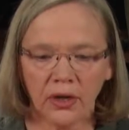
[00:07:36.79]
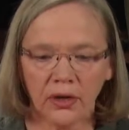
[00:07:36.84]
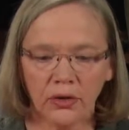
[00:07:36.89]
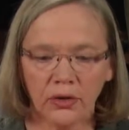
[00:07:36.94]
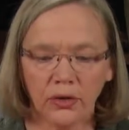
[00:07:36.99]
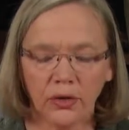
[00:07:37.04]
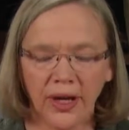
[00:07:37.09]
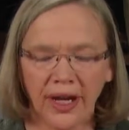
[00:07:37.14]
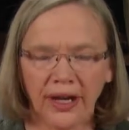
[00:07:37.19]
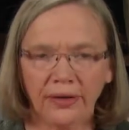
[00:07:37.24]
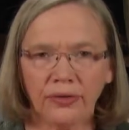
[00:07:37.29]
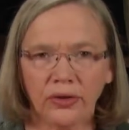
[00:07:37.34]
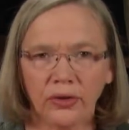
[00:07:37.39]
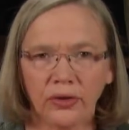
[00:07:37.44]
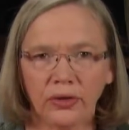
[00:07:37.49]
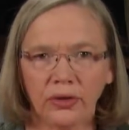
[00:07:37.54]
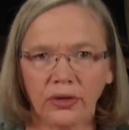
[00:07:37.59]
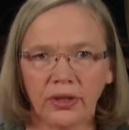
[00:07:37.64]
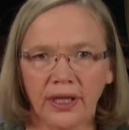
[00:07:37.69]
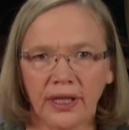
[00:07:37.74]
You have
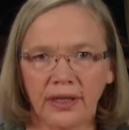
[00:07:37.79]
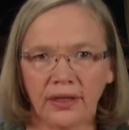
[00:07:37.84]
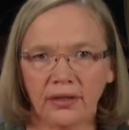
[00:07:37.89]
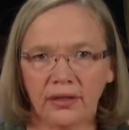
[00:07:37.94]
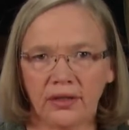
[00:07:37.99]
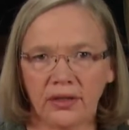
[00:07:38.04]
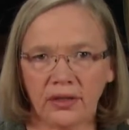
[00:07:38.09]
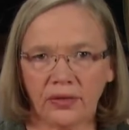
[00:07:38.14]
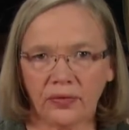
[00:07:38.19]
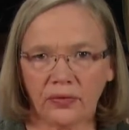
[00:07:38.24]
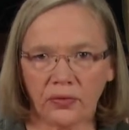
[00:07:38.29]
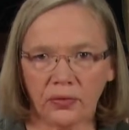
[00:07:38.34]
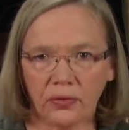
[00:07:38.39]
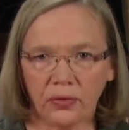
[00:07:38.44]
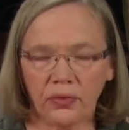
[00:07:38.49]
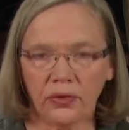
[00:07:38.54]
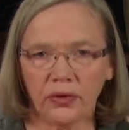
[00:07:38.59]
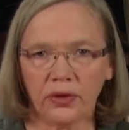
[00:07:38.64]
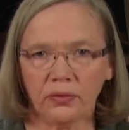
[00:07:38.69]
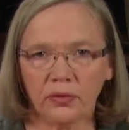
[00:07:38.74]
heard that it is
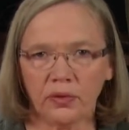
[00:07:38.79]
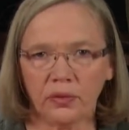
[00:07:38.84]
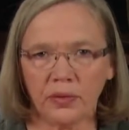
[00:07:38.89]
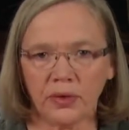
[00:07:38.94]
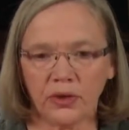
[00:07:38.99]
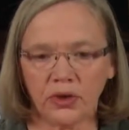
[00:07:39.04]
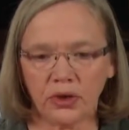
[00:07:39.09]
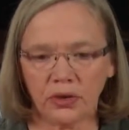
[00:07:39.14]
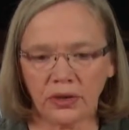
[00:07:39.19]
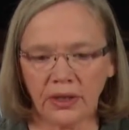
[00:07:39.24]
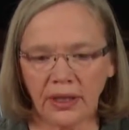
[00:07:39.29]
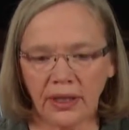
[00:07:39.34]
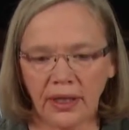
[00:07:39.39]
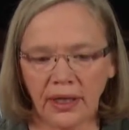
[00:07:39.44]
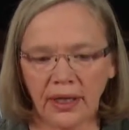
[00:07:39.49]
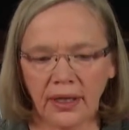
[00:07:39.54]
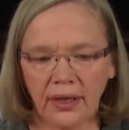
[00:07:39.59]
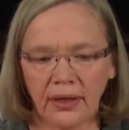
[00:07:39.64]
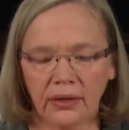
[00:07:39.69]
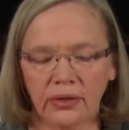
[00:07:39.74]
for the more mature,
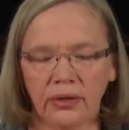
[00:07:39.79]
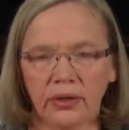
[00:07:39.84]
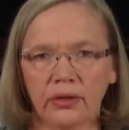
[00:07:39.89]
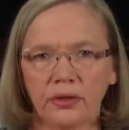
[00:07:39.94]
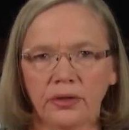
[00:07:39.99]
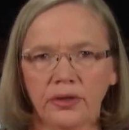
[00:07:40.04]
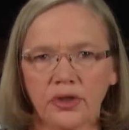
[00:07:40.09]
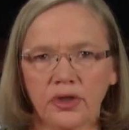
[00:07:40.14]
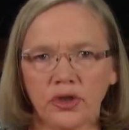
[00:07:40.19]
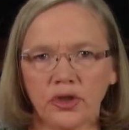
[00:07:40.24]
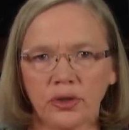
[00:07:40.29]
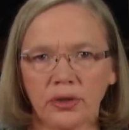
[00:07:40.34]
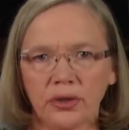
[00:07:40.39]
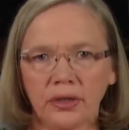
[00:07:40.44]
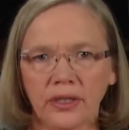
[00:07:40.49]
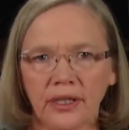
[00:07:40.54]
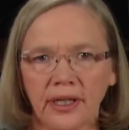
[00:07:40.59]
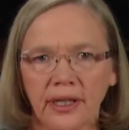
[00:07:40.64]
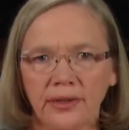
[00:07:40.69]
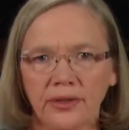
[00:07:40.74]
the older
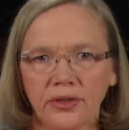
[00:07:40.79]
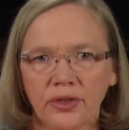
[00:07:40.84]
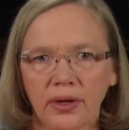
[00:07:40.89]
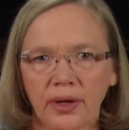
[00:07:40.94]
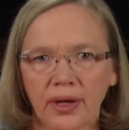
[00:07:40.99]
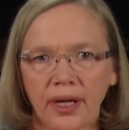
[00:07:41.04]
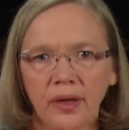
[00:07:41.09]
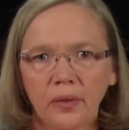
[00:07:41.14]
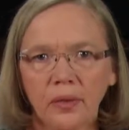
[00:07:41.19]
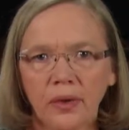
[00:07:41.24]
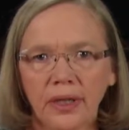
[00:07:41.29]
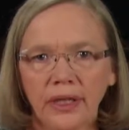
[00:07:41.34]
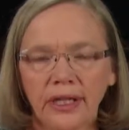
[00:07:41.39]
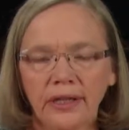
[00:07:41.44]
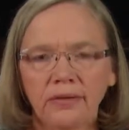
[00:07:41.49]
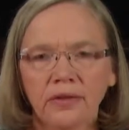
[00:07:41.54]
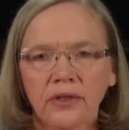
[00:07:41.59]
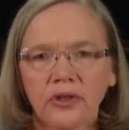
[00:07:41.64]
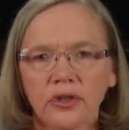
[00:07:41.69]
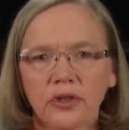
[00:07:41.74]
student, and so I would
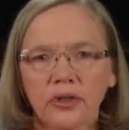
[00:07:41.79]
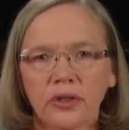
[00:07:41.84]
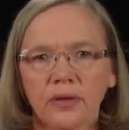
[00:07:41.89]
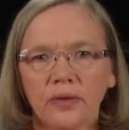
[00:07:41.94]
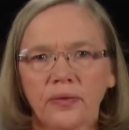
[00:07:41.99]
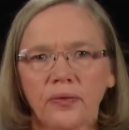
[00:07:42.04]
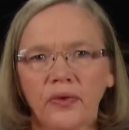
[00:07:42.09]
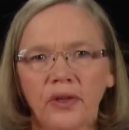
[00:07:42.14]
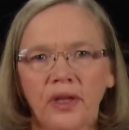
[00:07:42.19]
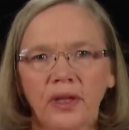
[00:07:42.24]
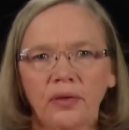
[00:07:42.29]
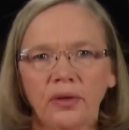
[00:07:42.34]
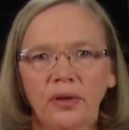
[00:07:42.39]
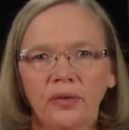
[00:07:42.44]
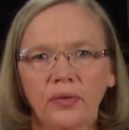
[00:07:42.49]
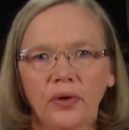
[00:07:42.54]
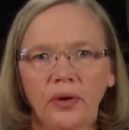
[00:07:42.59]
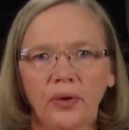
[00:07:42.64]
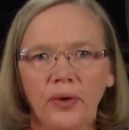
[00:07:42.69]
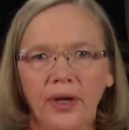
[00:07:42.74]
leave this to the very,
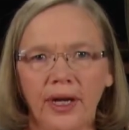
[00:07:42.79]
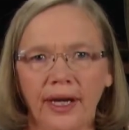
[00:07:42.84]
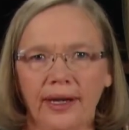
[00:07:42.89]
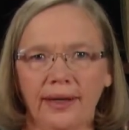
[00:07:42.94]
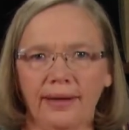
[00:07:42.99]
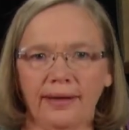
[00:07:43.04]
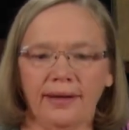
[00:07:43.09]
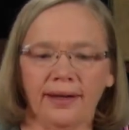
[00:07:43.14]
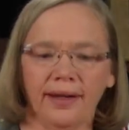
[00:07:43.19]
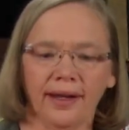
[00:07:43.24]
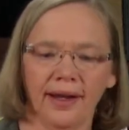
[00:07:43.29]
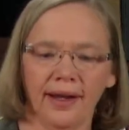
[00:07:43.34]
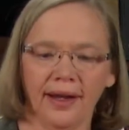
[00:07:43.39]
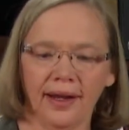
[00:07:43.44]
very end.